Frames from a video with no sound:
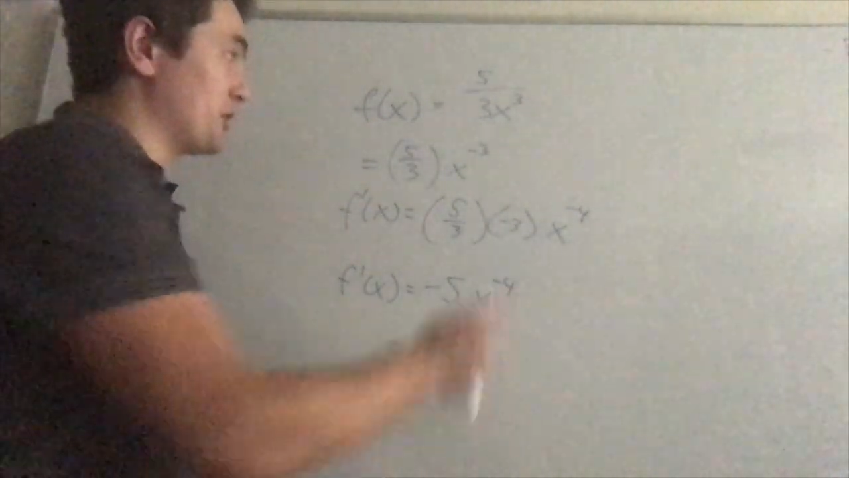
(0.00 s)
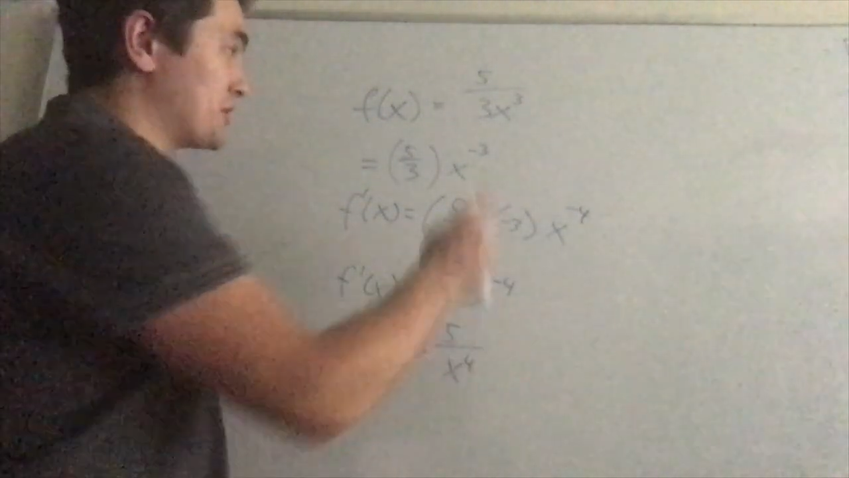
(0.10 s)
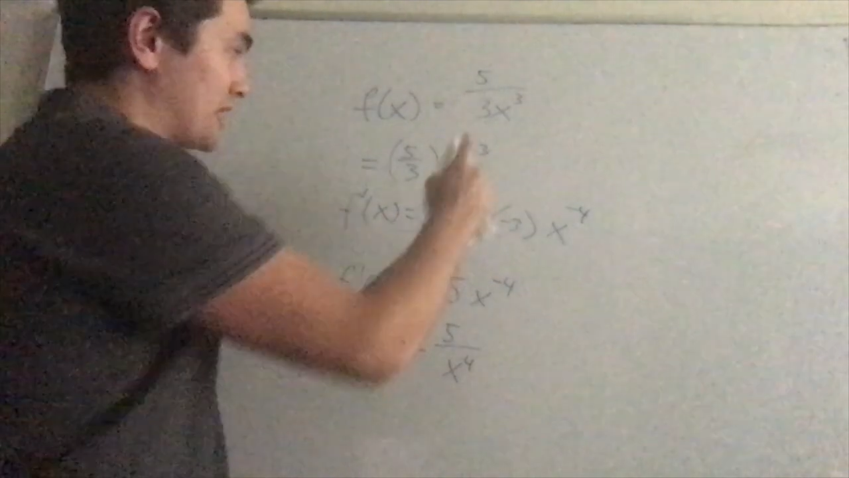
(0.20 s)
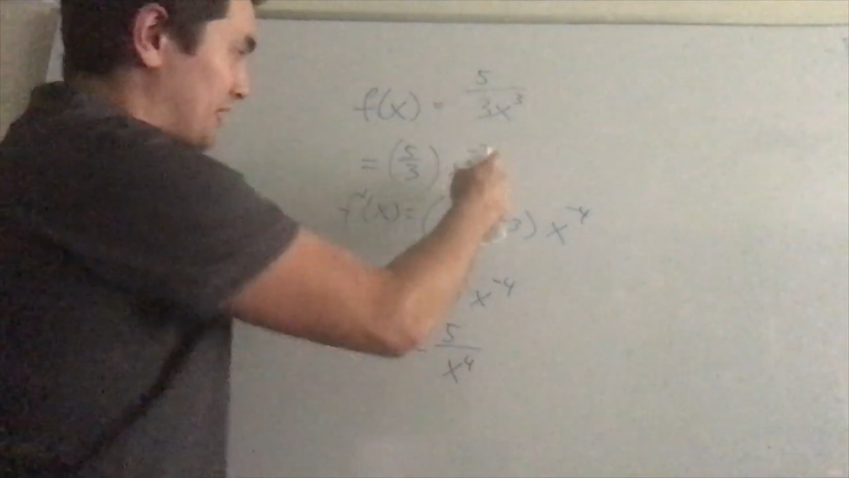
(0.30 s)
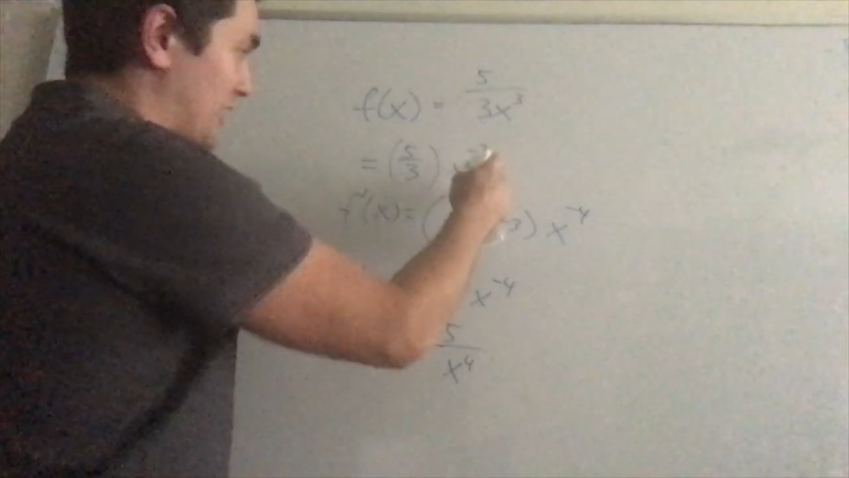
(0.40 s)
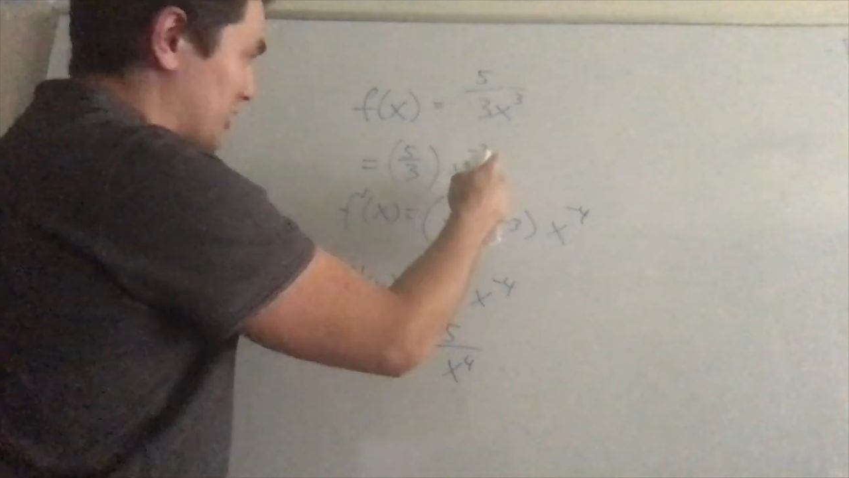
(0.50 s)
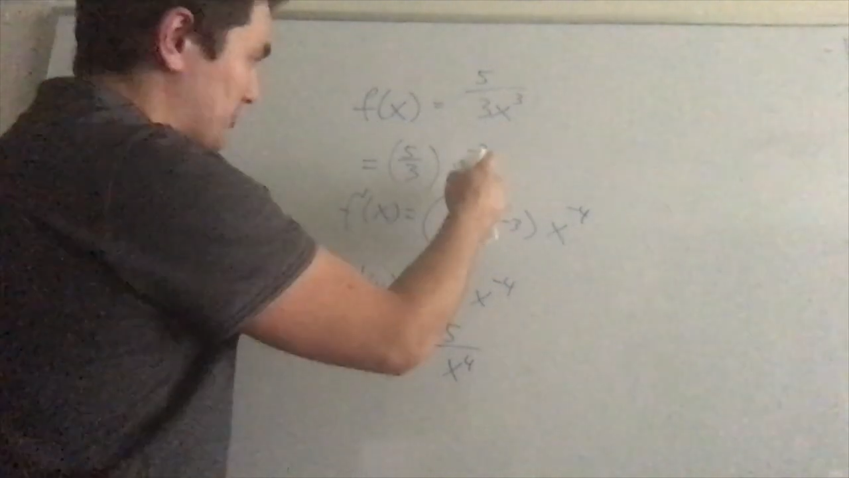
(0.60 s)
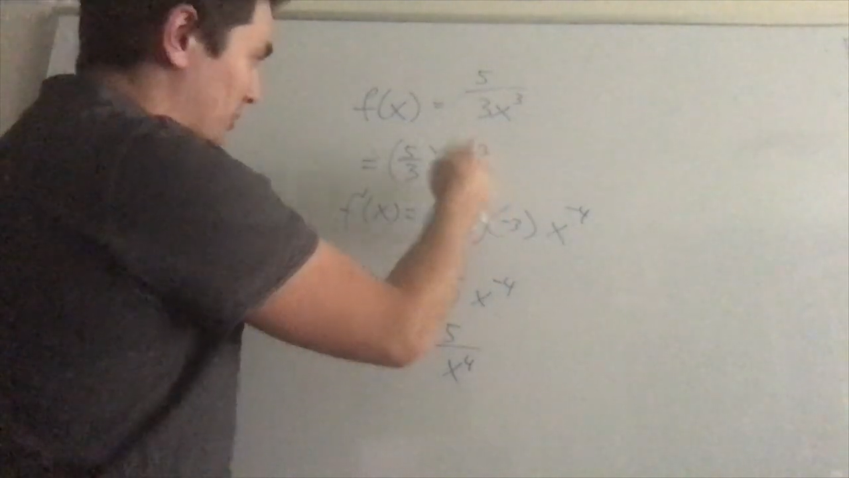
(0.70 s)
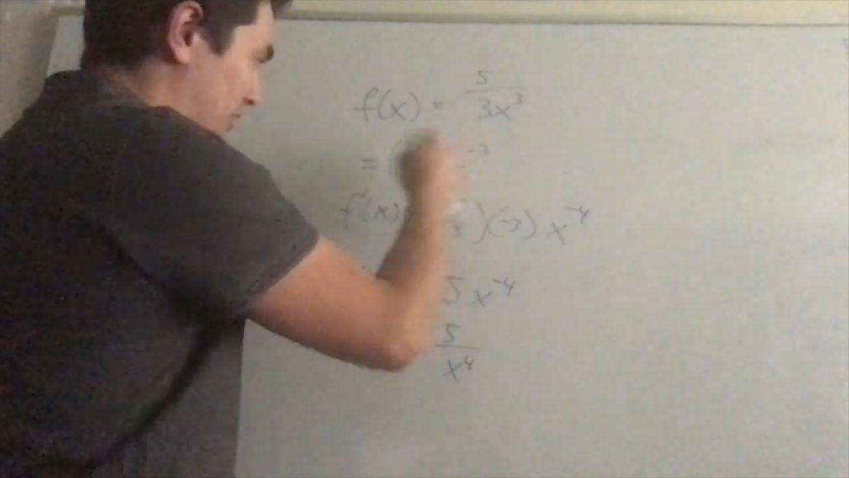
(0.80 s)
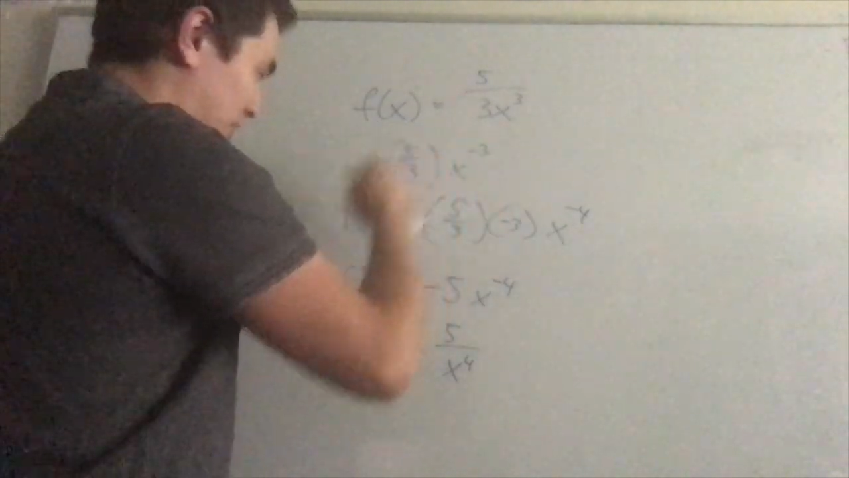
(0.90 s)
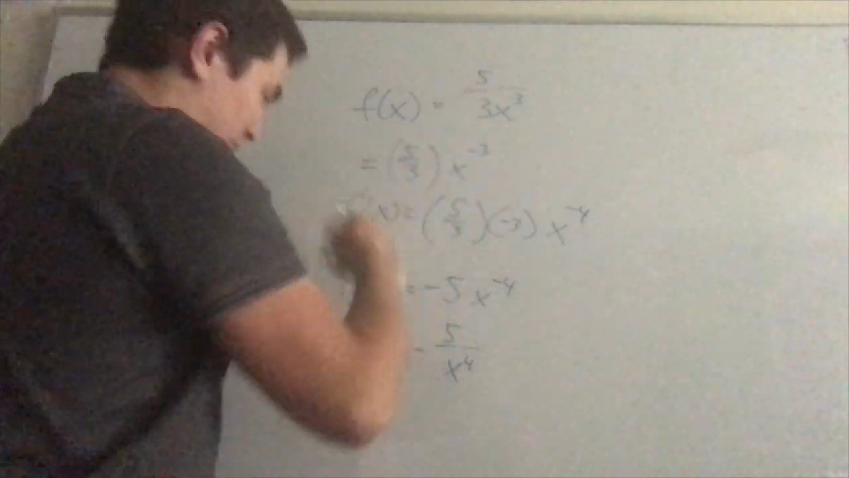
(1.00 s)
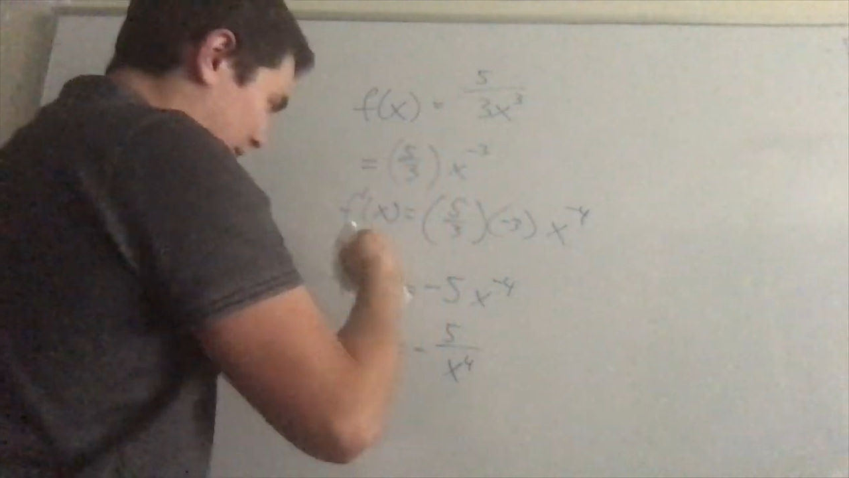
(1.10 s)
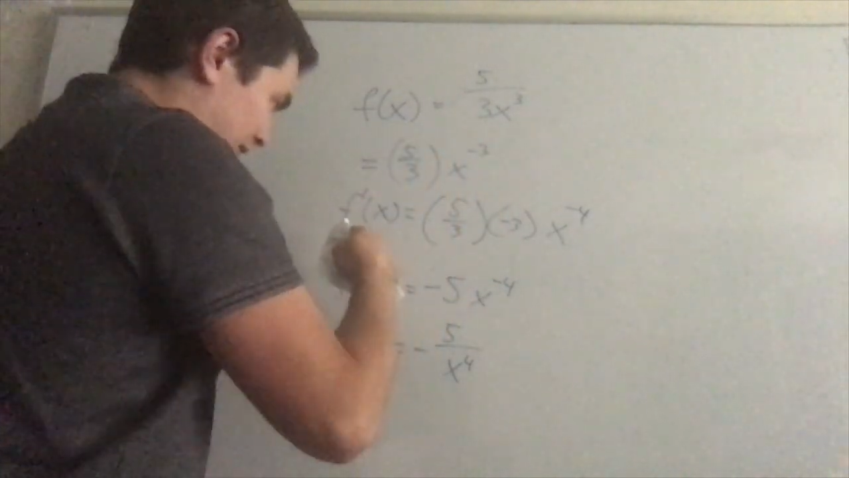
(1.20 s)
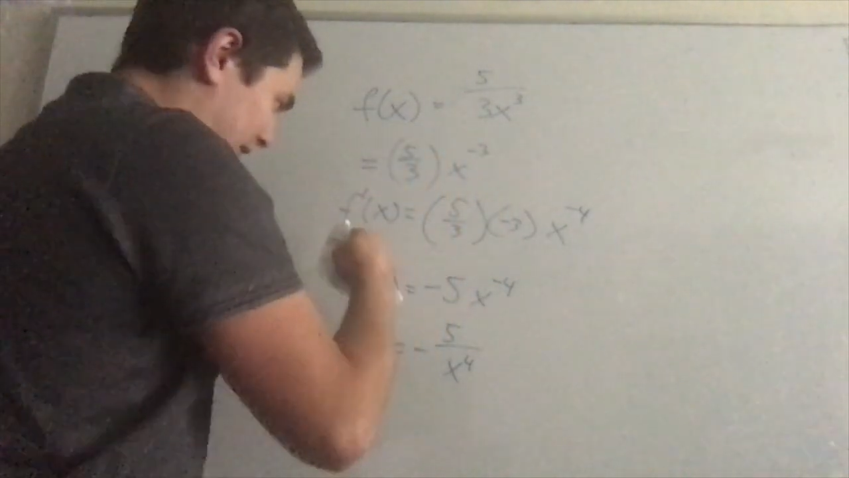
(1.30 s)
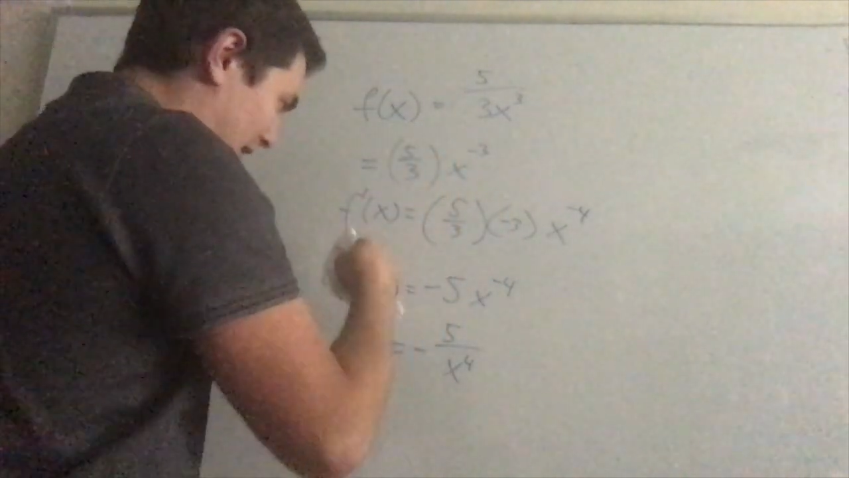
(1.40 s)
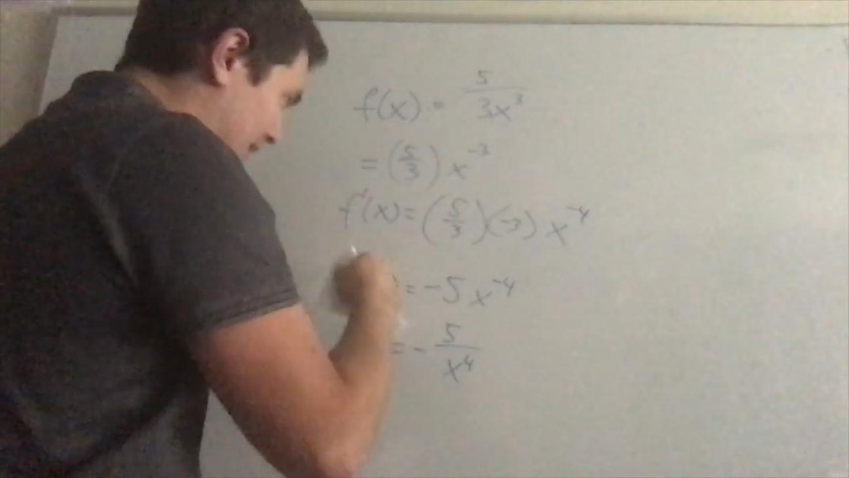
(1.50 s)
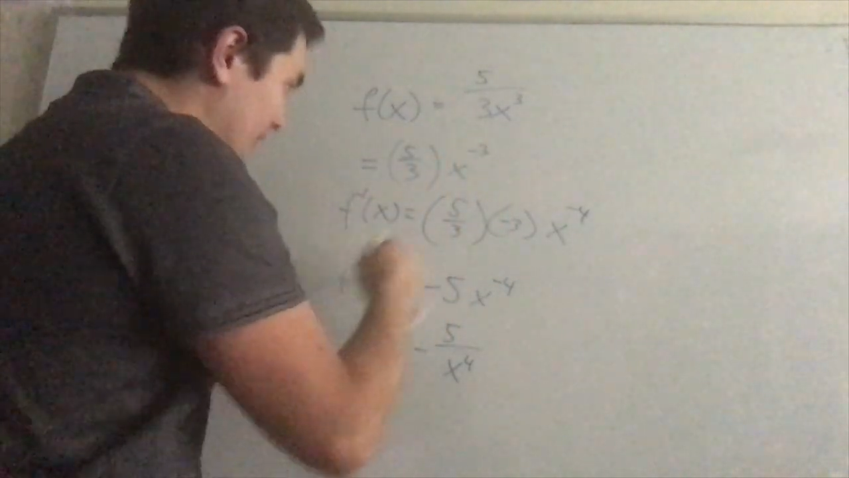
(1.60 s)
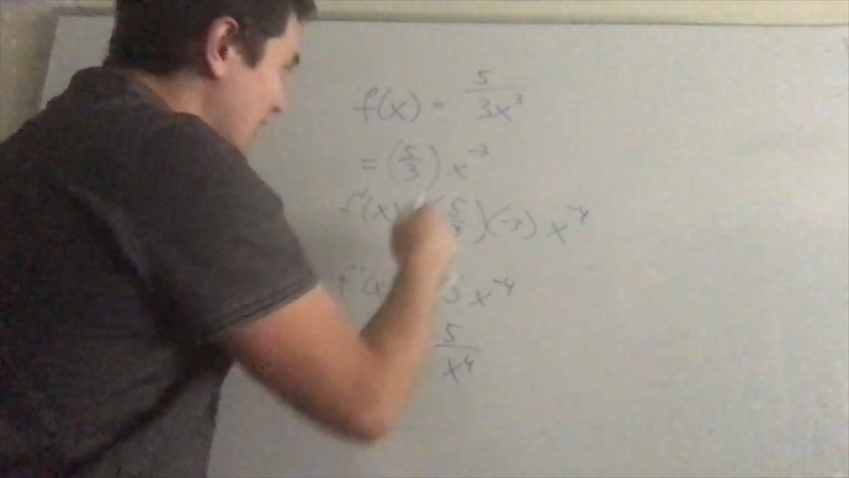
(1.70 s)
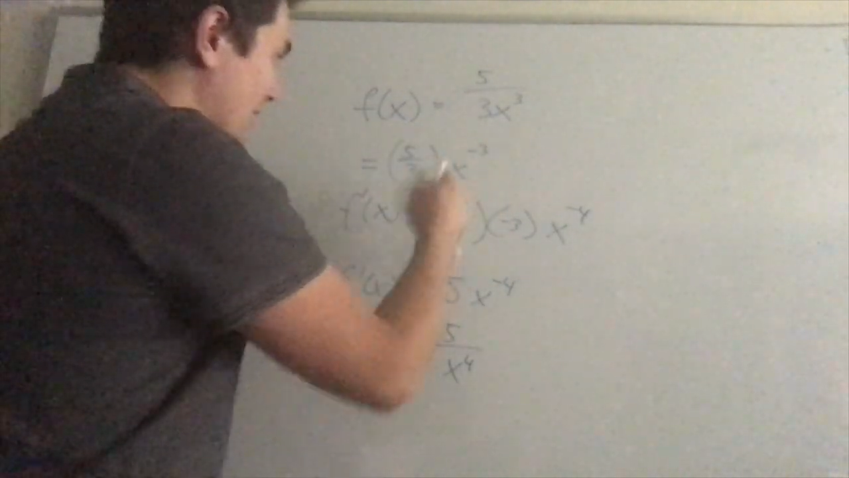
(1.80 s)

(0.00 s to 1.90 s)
you take the exponent and you bring it down